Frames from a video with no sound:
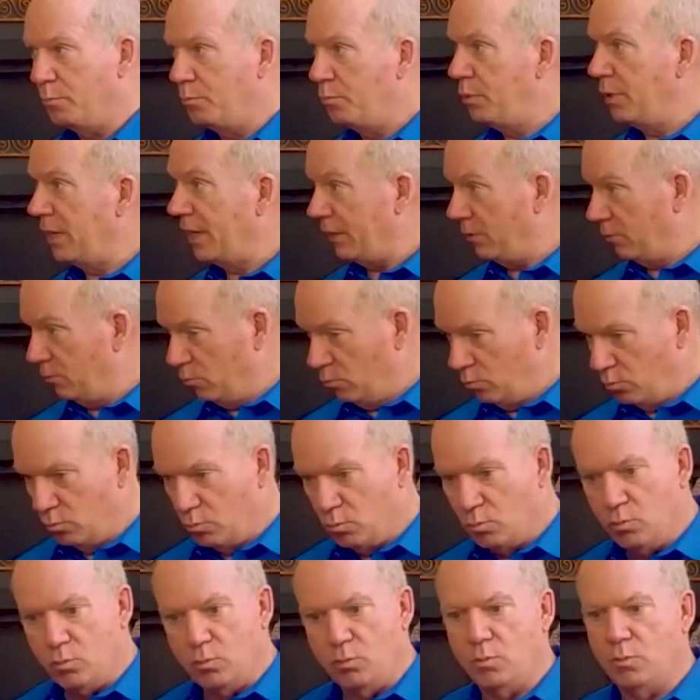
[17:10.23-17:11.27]
but
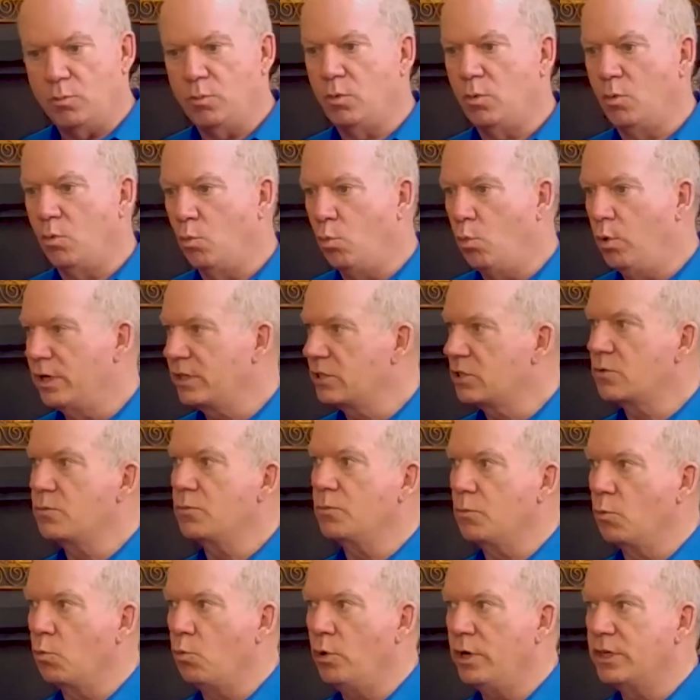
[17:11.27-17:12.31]

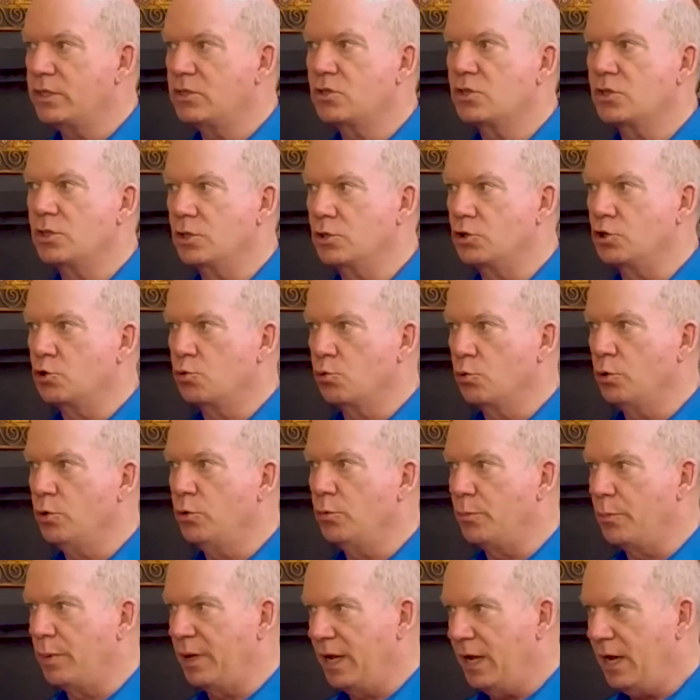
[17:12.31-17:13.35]
what's the
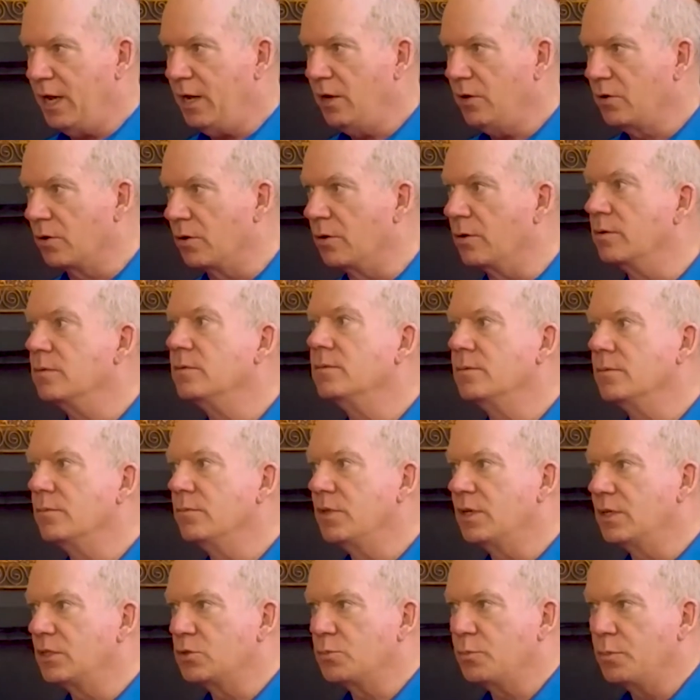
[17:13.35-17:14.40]
true pattern
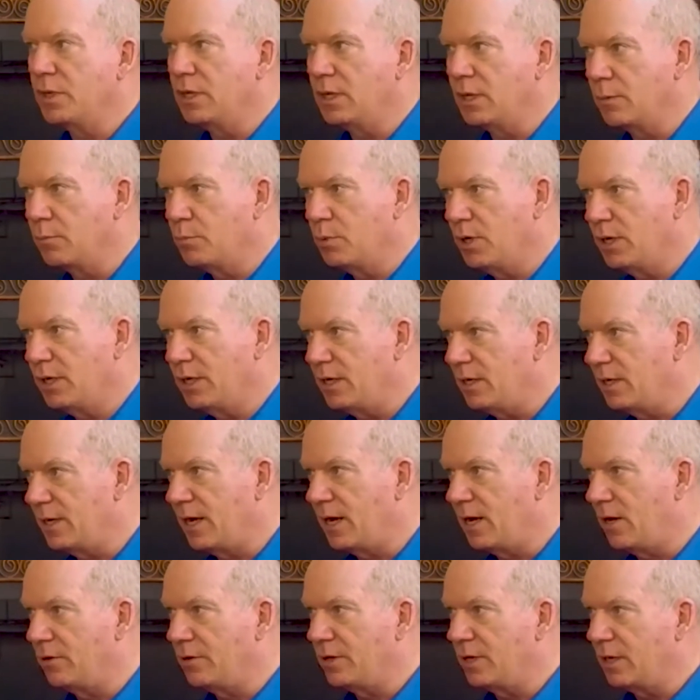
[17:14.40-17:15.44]
that's being played
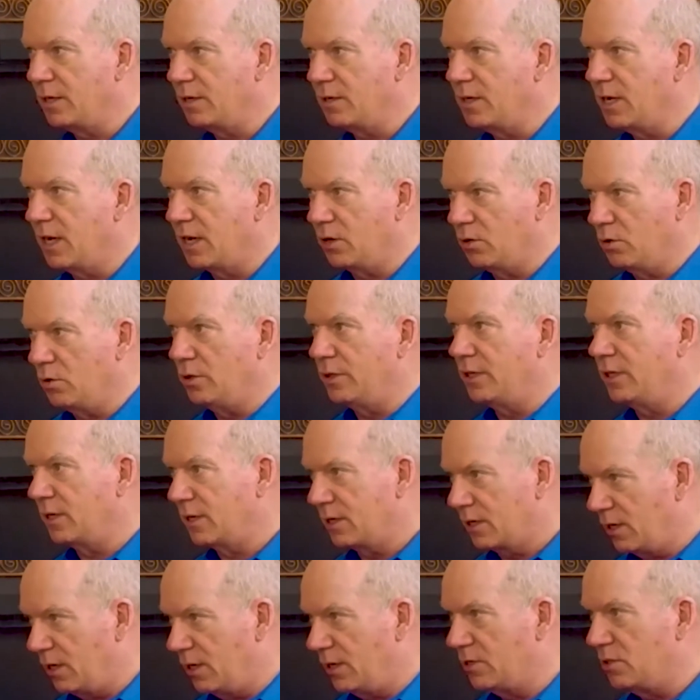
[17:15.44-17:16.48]
out at not only a
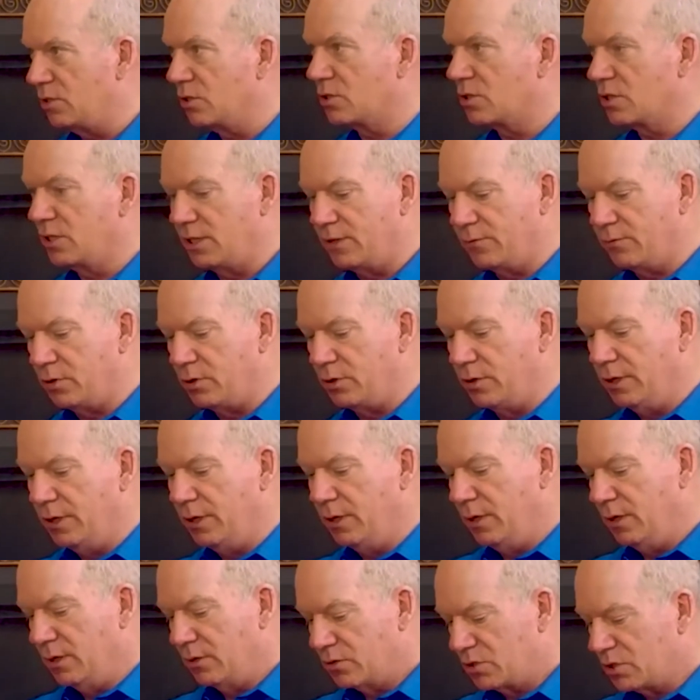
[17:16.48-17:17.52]
conscious level,
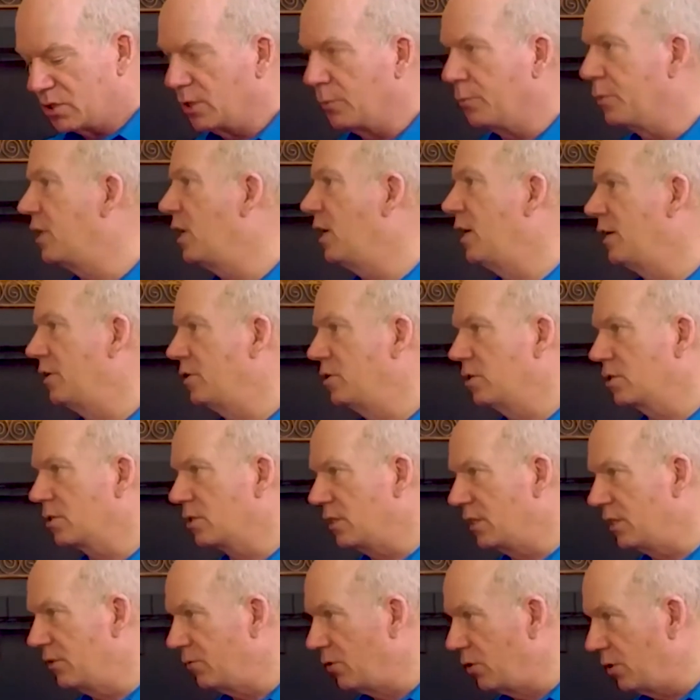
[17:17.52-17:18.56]
subconscious
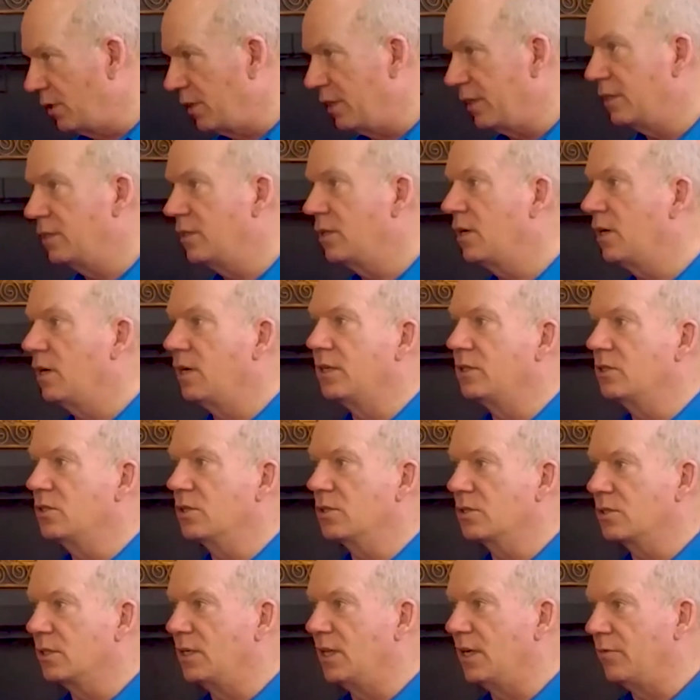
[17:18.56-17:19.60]
level,
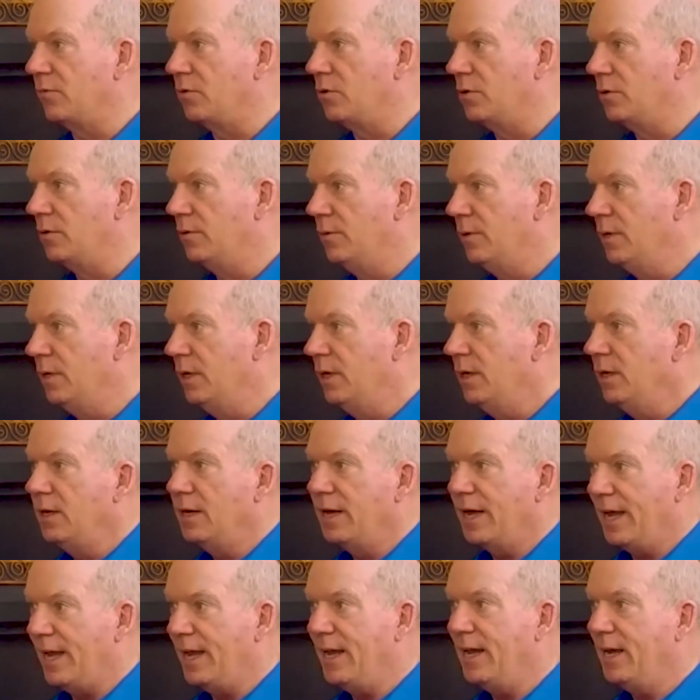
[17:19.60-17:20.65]
unconscious level,
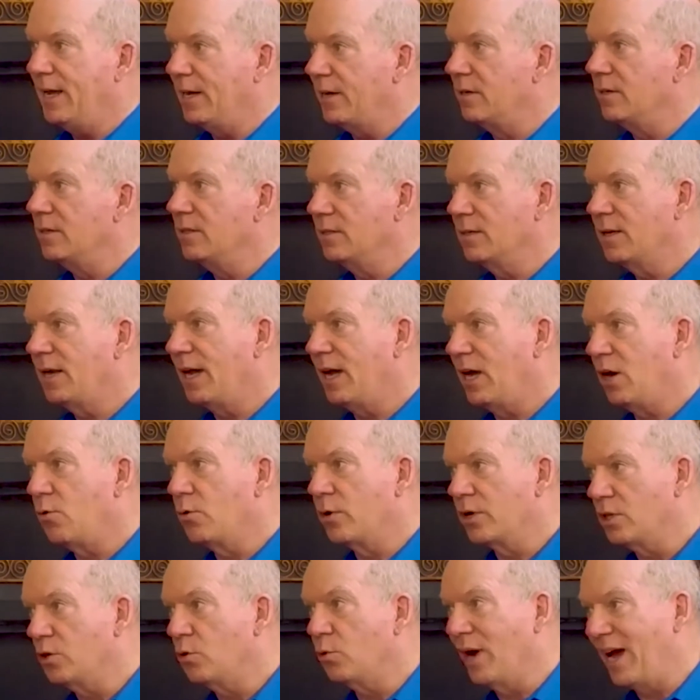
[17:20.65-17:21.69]
and how are
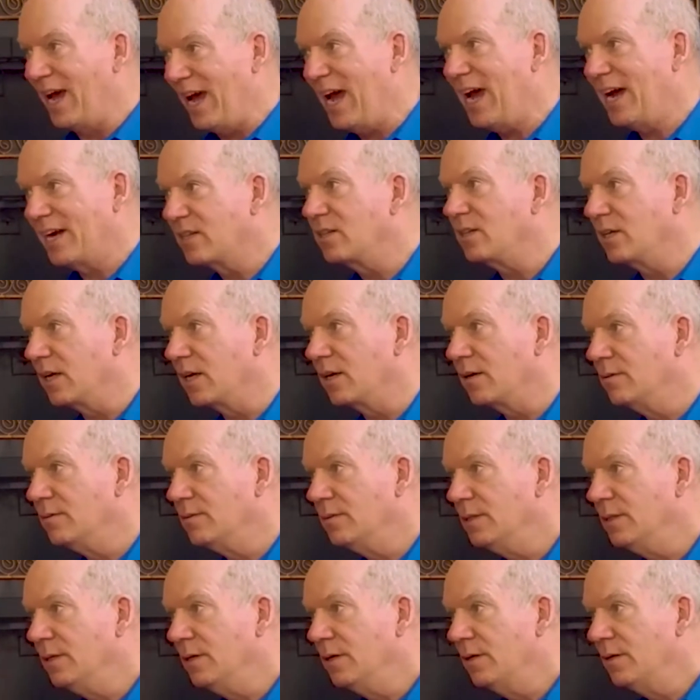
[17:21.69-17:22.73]
you acting?
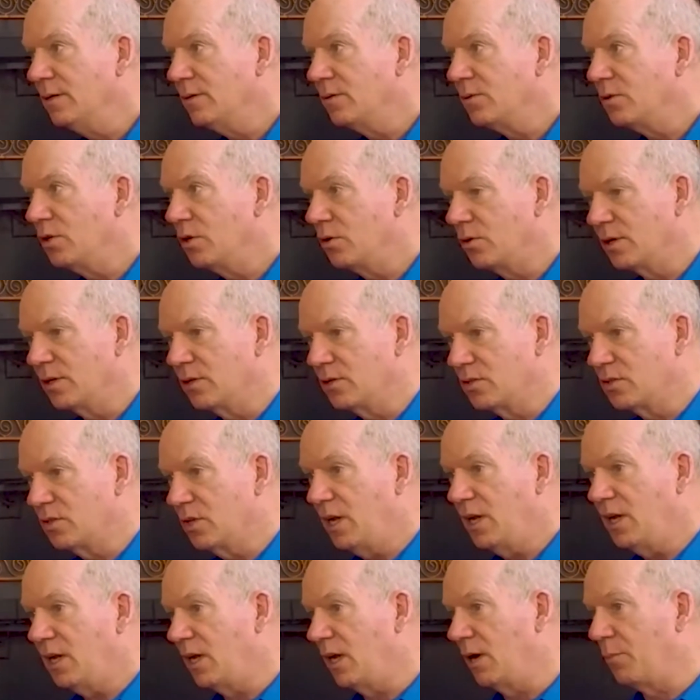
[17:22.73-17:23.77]
You can
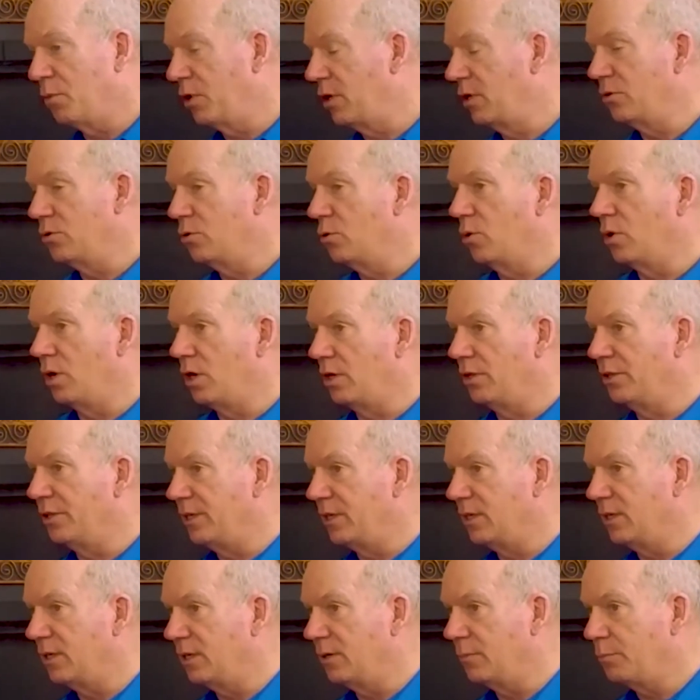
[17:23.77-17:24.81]
say, I'm going to do all
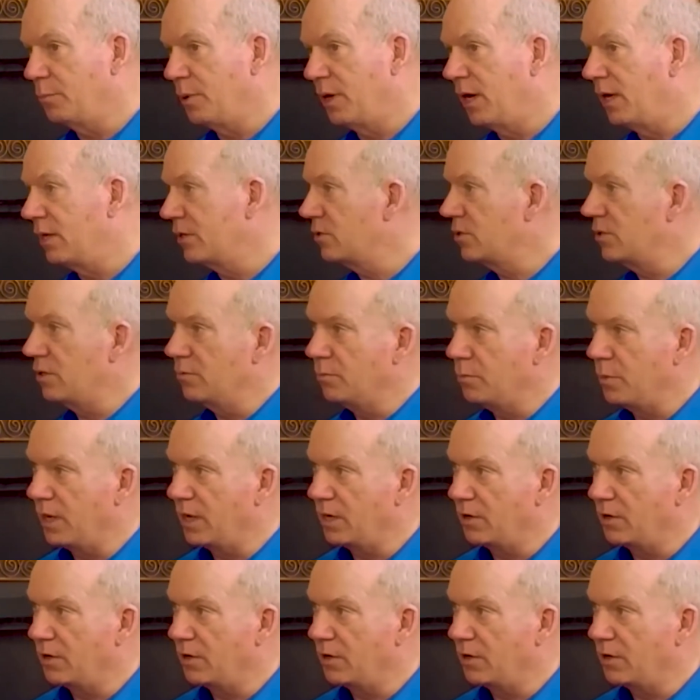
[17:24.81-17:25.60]
the positive